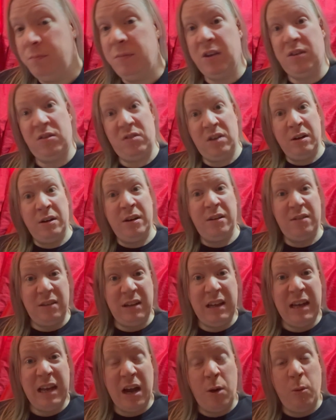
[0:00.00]

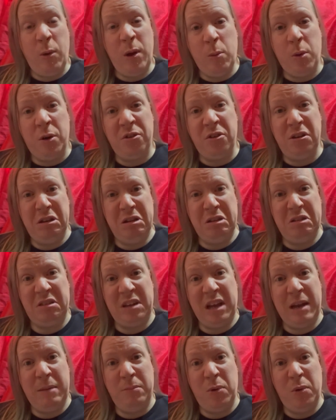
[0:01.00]
Seriously, are we watching the
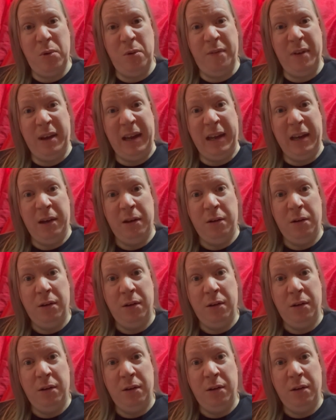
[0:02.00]
same movie?